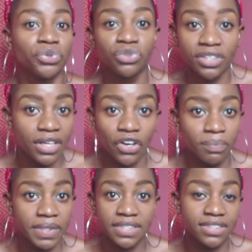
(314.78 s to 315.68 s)
beauty
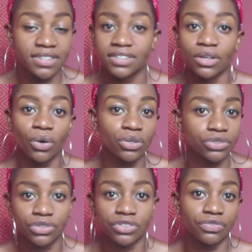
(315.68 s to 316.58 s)
therapists, all
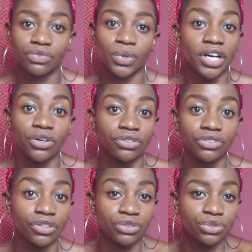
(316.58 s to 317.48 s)
sorts of work
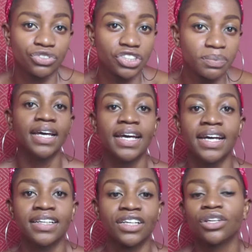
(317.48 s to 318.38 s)
on cruise ship.
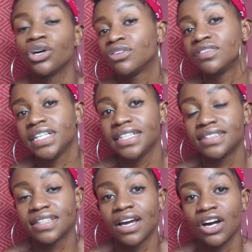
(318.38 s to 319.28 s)
And a lot of
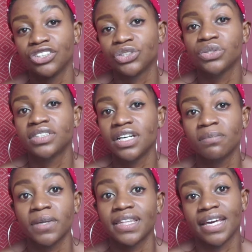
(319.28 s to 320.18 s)
these are short
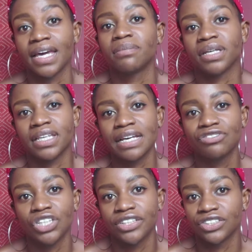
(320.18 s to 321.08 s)
term, but they can be
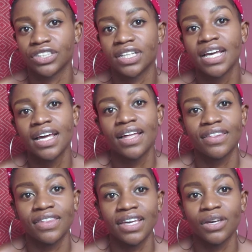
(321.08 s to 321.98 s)
life changing.
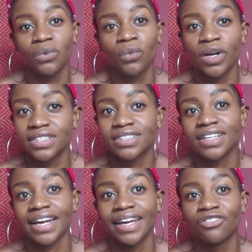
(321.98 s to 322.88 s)
The
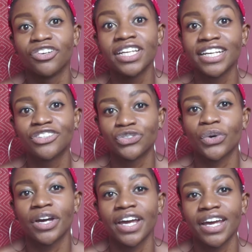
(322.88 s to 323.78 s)
ones that I really
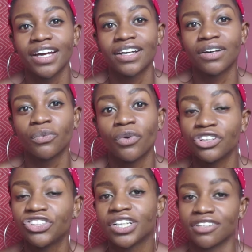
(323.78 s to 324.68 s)
enjoy
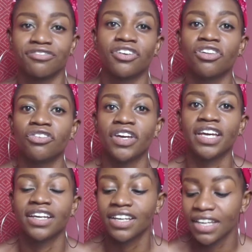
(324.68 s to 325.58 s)
watching and
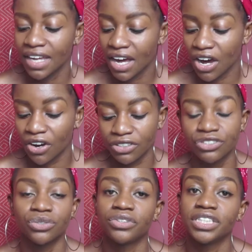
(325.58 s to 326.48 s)
following are
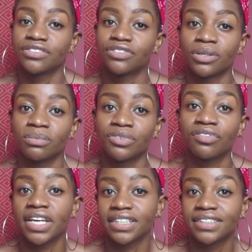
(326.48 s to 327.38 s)
stories from
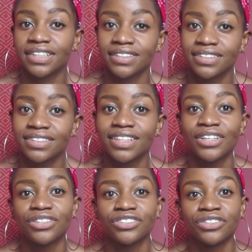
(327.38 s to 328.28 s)
flight attendants.
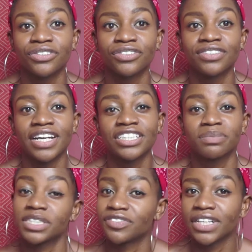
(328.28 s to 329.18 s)
So
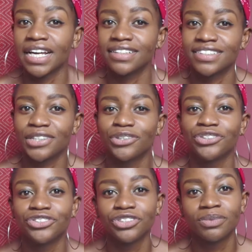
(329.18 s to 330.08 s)
there's Miss Fernandez here
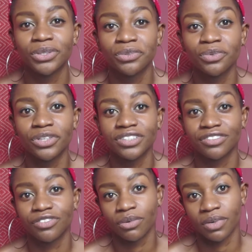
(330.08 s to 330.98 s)
on YouTube, who
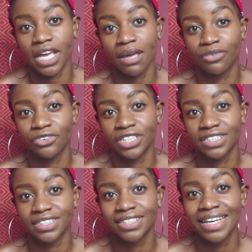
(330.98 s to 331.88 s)
was a former
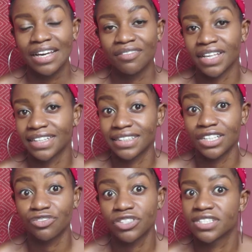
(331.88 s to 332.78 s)
Emirates flight
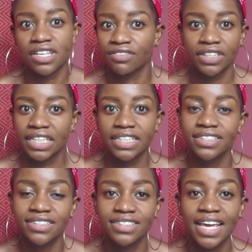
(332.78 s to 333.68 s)
attendant for 7
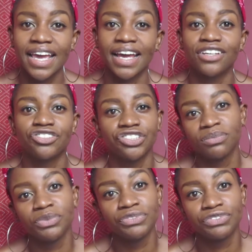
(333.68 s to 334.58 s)
years, and
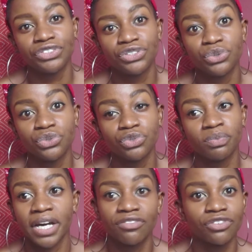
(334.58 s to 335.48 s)
she moved to
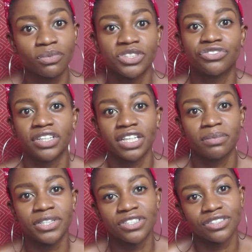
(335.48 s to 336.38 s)
Dubai from
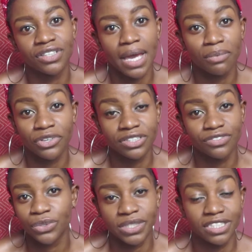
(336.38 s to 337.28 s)
Australia because
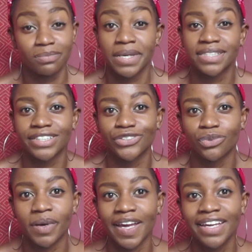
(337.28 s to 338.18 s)
Emirates, of course, is based in
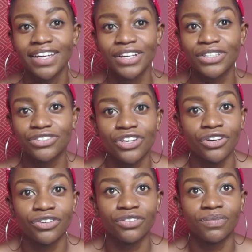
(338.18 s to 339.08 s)
Dubai.
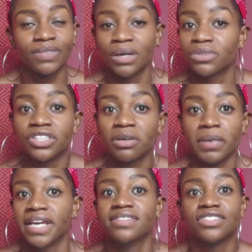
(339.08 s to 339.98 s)
So that was her
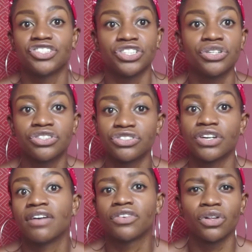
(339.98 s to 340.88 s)
base, and she got to
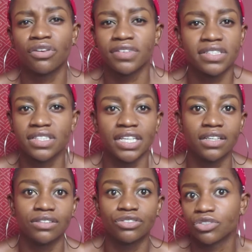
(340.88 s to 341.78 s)
travel,
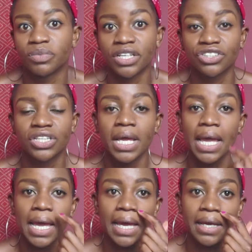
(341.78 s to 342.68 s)
obviously, so much.
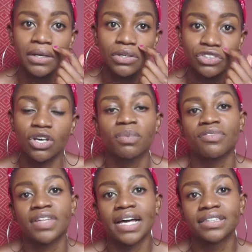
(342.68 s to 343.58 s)
And on top
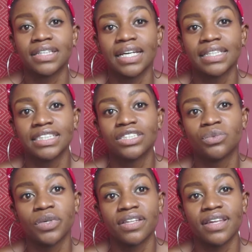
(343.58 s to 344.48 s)
of that, at
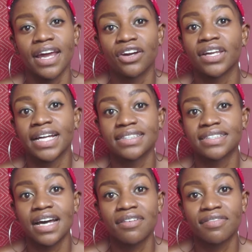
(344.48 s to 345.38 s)
least with airline
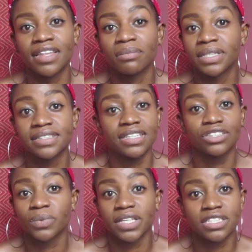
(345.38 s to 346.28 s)
staff, that means
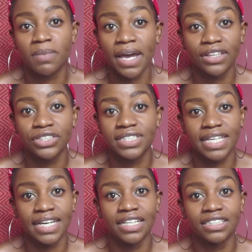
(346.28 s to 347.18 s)
as well as
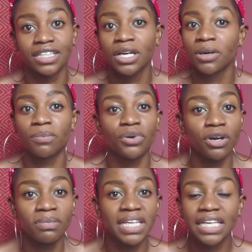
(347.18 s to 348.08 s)
pilots and
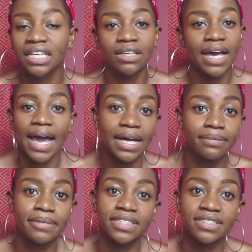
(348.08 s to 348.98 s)
probably
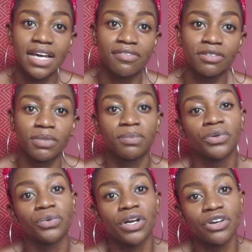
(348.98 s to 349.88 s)
admin staff and
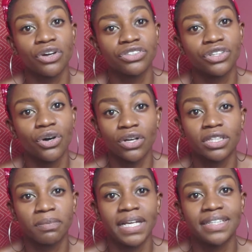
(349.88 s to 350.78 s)
people who are not
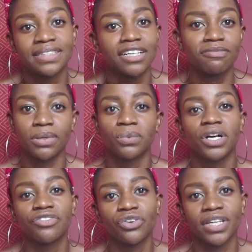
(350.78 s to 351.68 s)
on the plane itself but
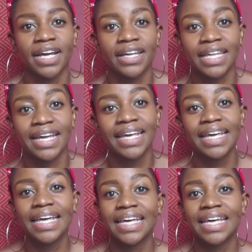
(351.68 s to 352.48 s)
work for the airline,